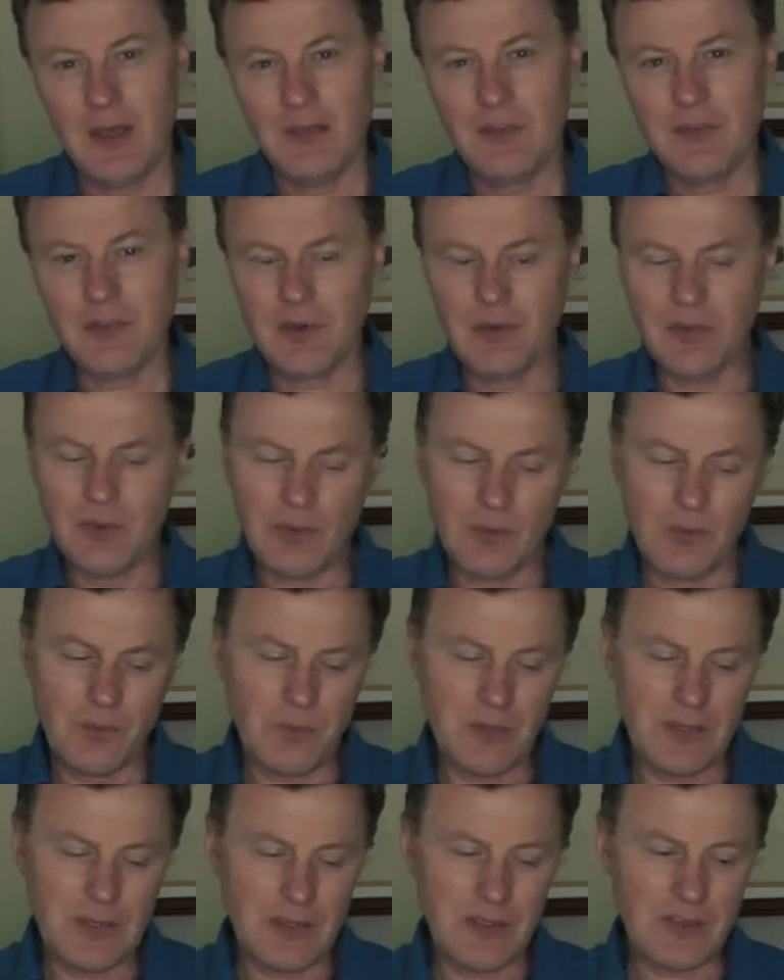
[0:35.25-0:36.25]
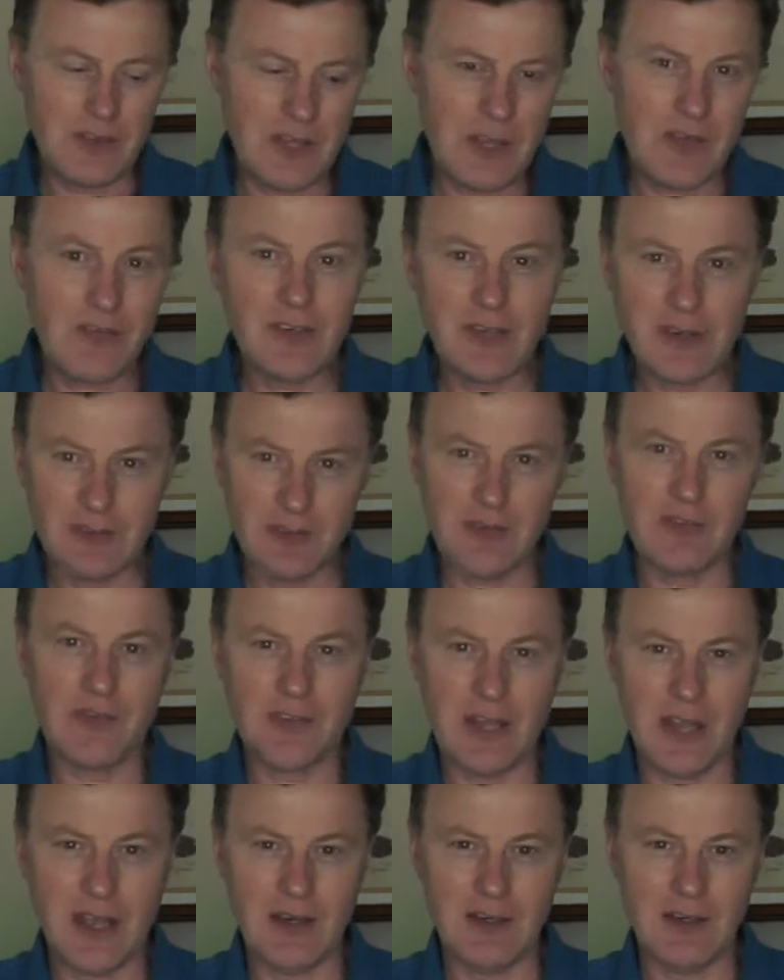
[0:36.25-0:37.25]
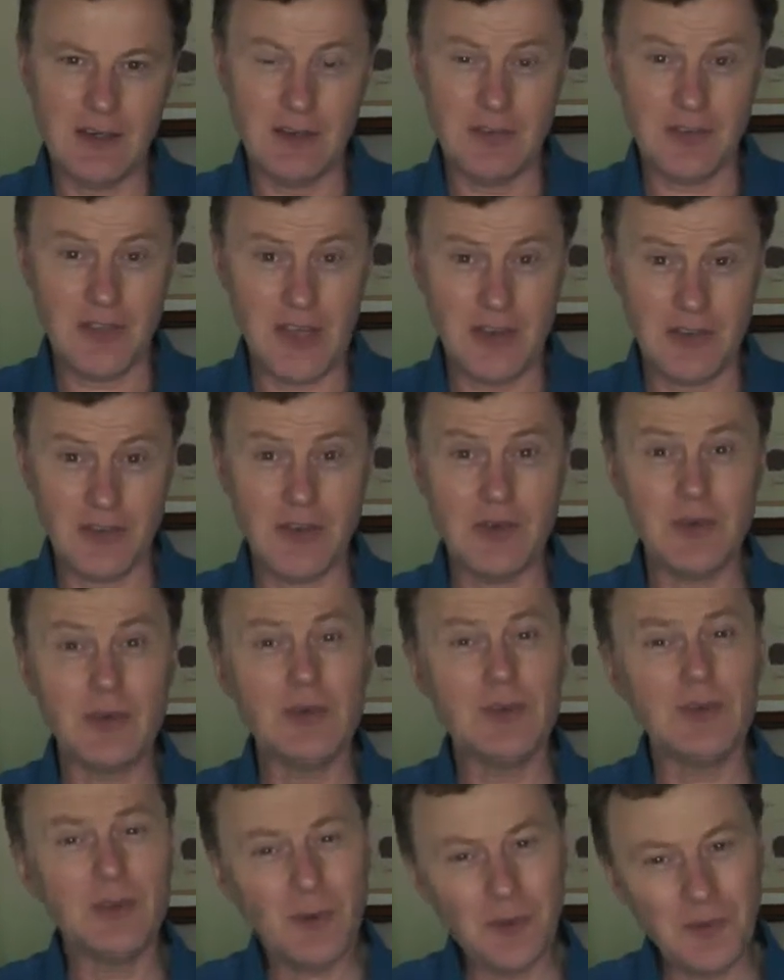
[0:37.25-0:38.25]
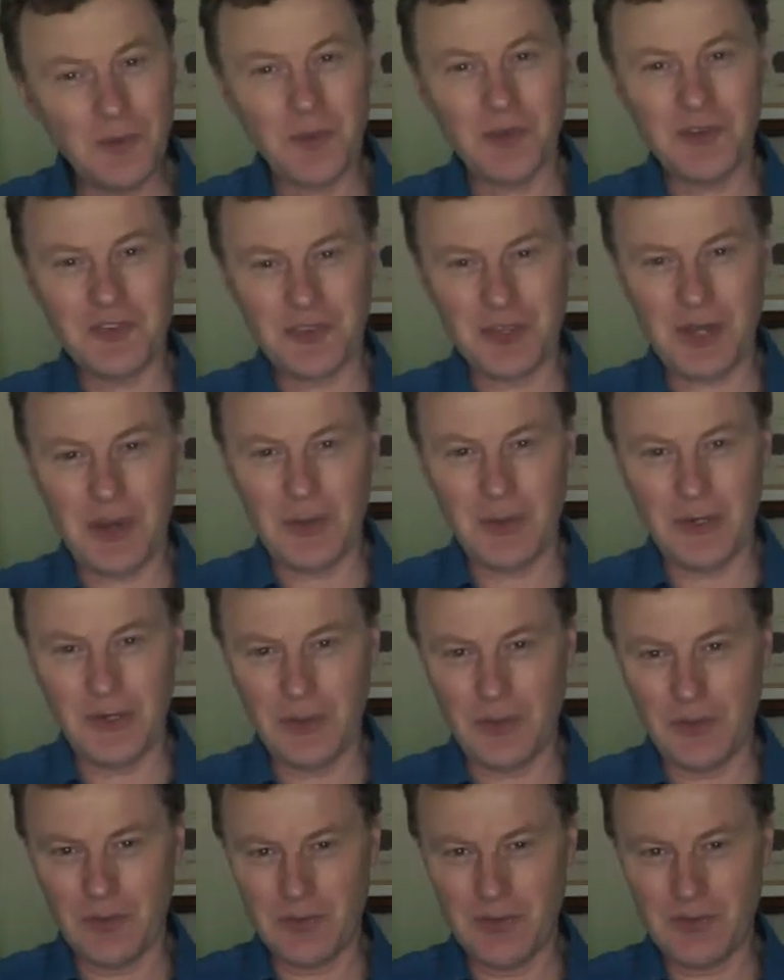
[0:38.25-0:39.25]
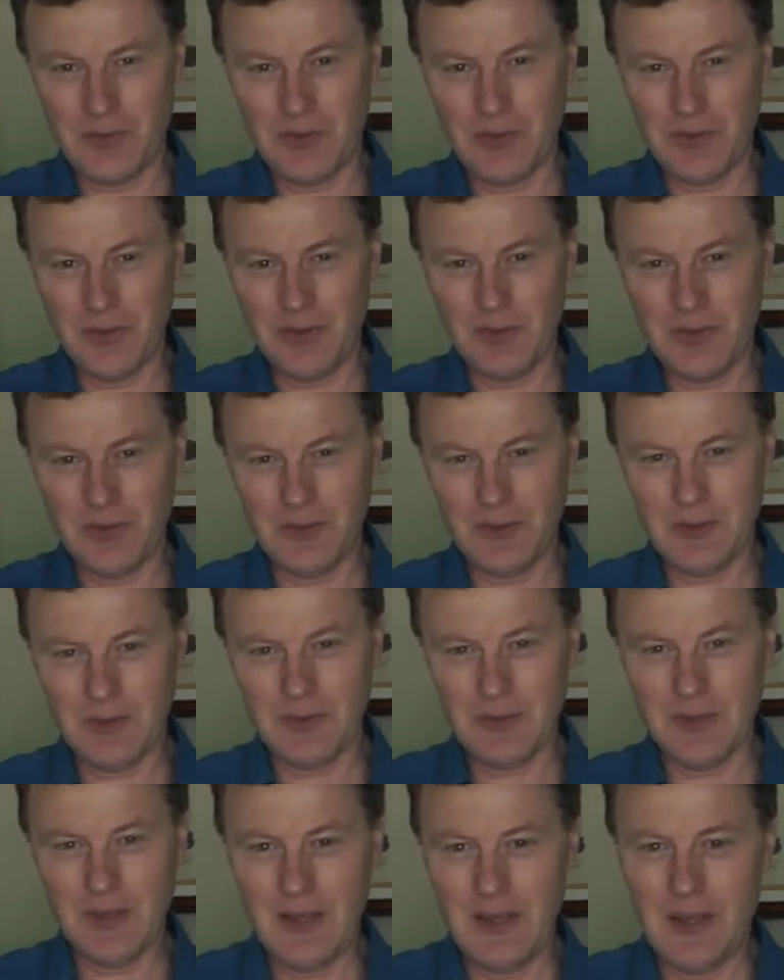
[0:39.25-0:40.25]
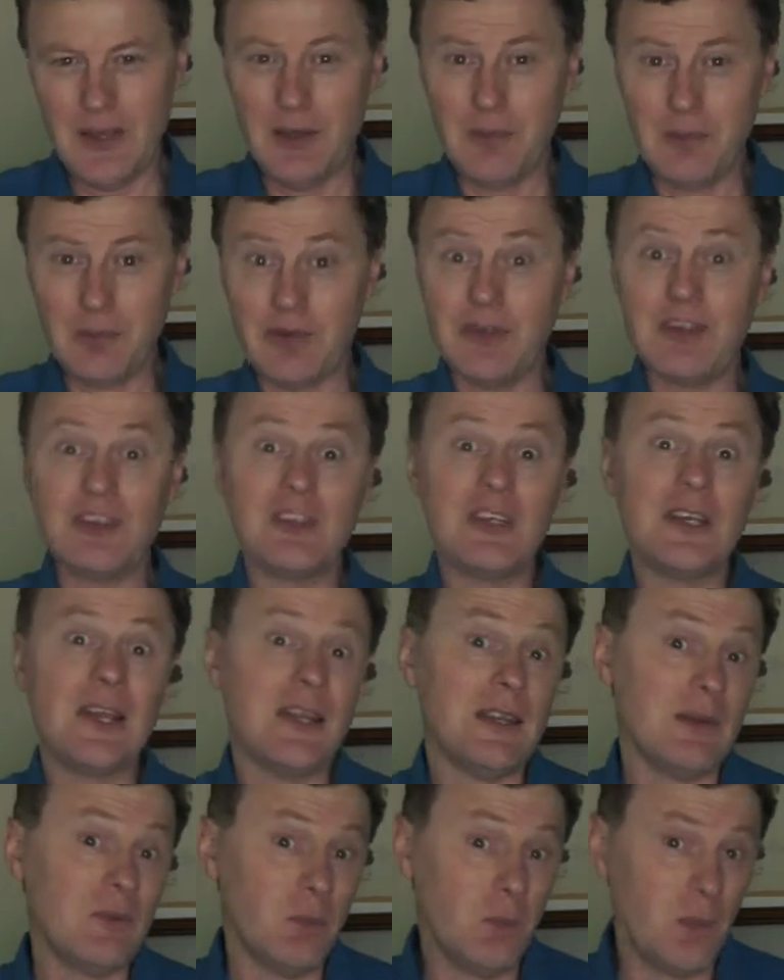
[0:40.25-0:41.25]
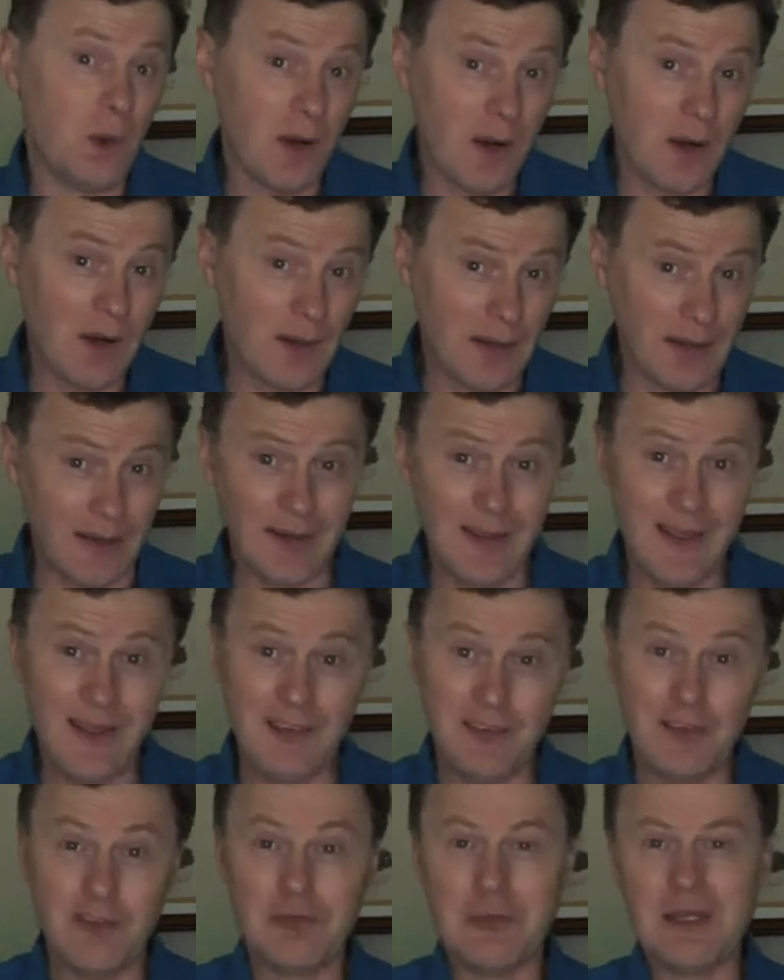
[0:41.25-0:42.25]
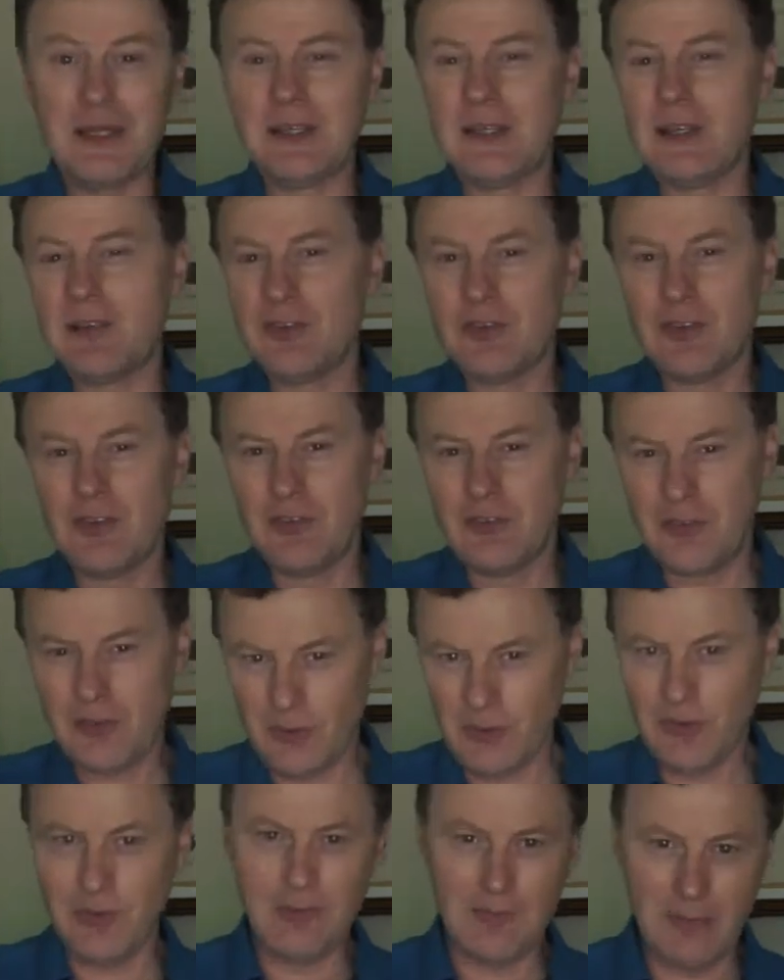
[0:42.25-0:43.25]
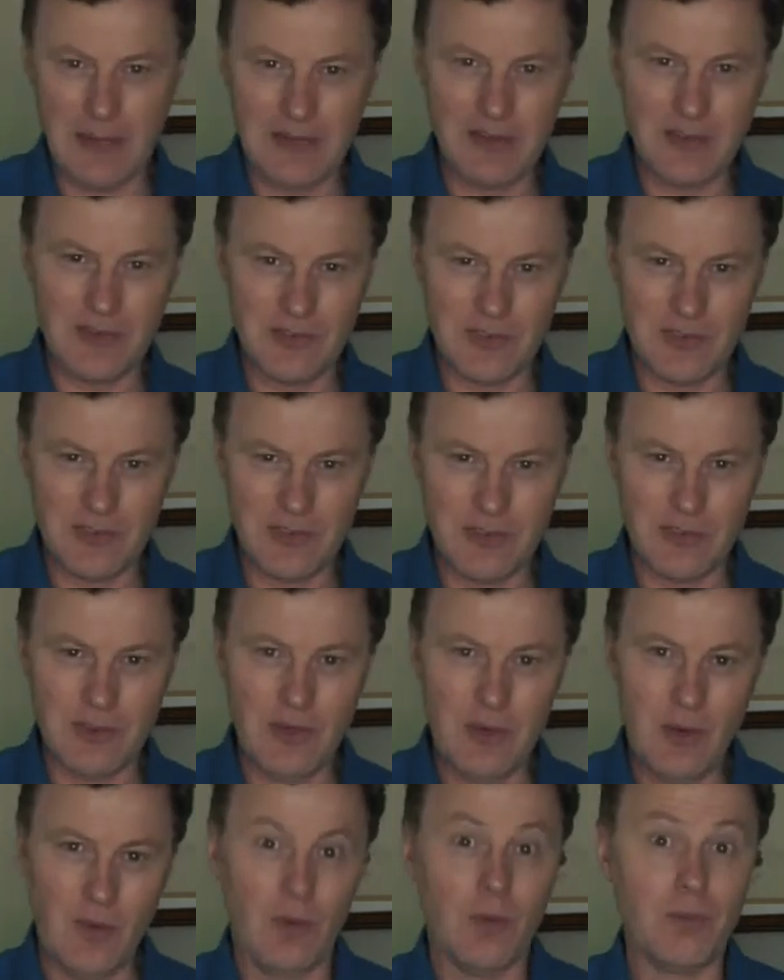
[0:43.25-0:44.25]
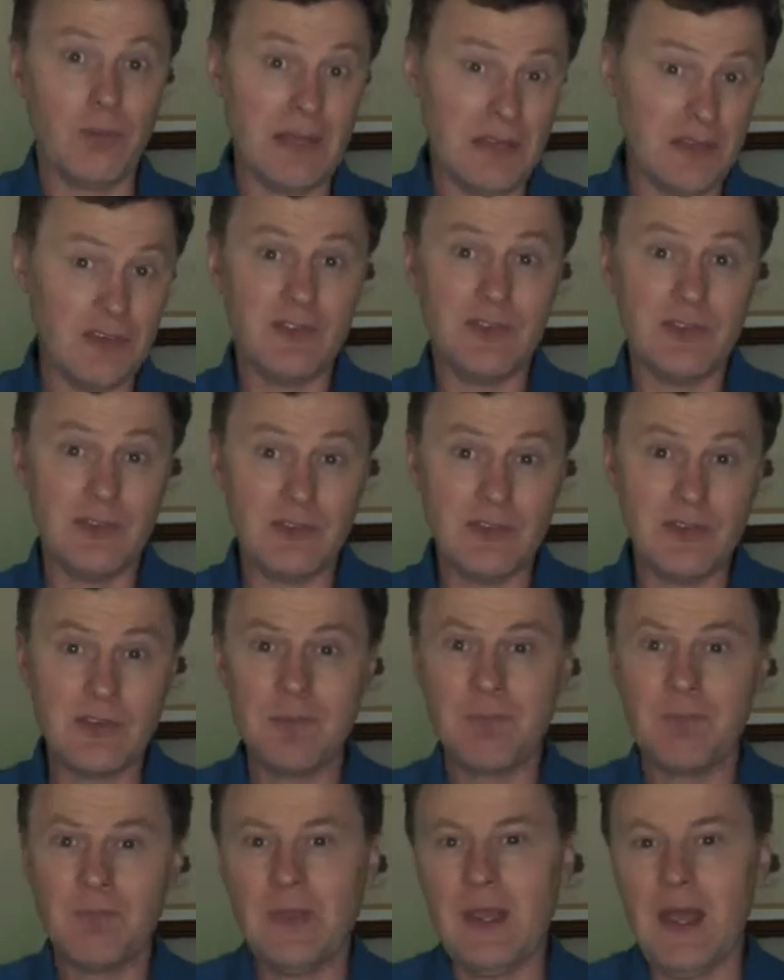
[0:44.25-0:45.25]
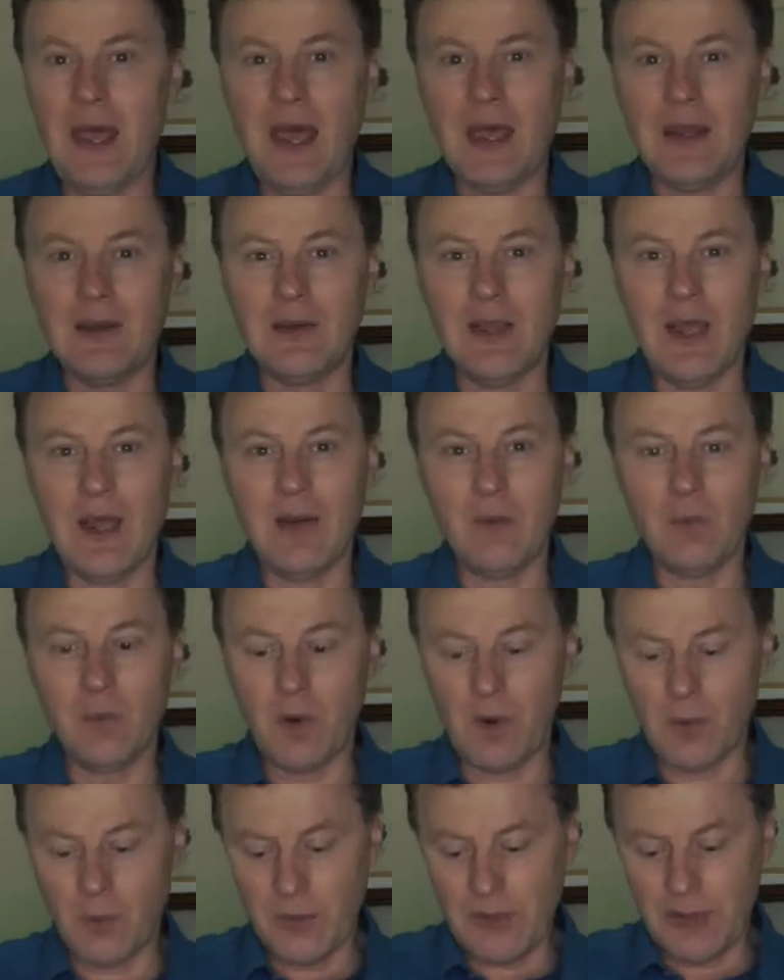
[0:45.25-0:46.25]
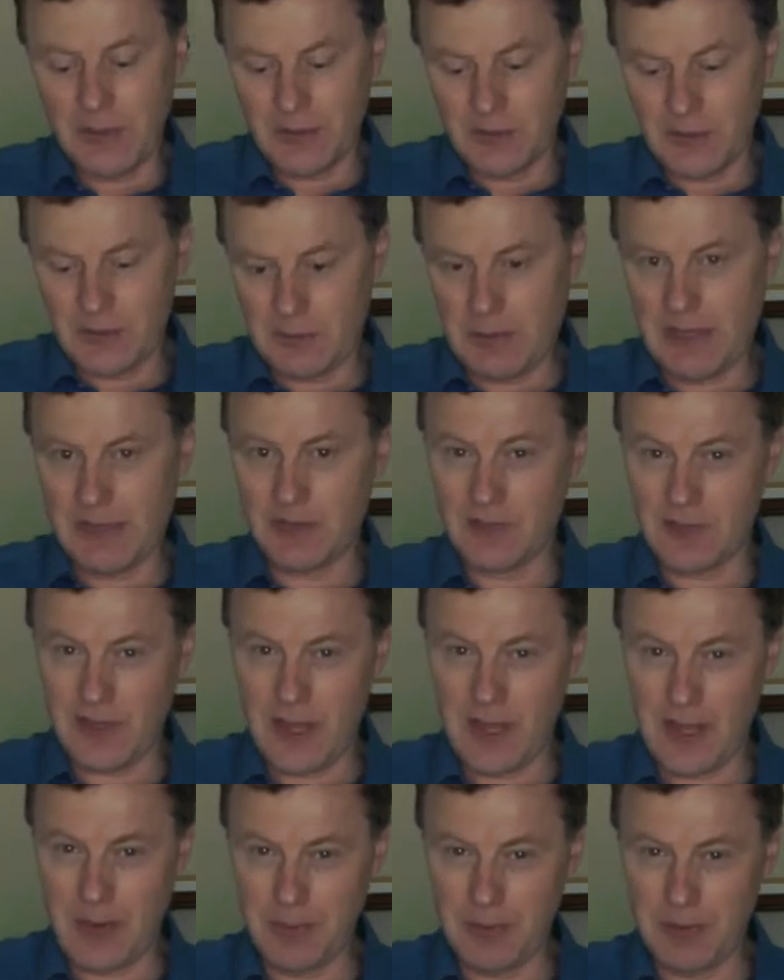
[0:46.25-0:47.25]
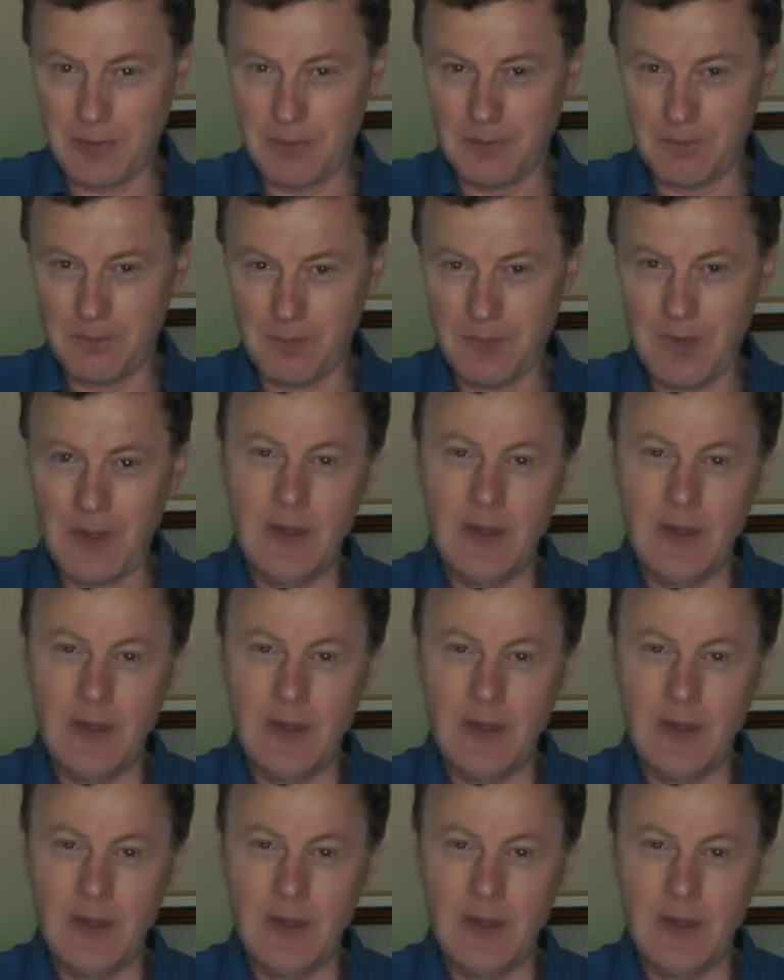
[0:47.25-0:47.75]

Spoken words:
So we need to have an understanding of that, so you know what's going on, so that you can appreciate why you've been given a certain medicine or medicines and what we expect to happen.